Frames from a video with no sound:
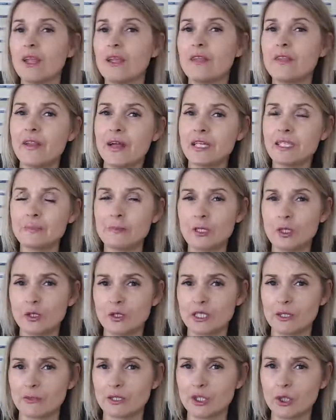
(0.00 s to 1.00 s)
And that's
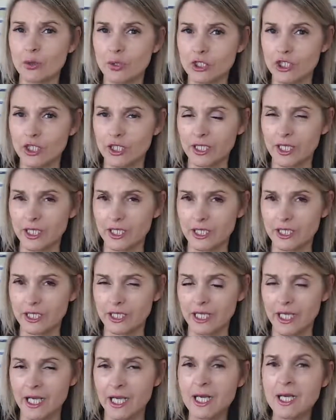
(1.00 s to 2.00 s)
because I was coaching the other
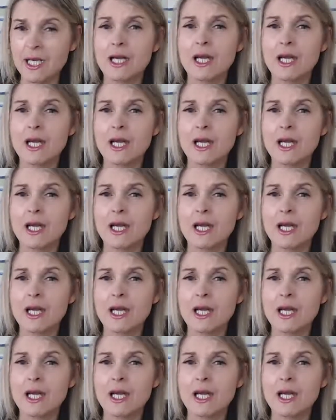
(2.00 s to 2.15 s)
day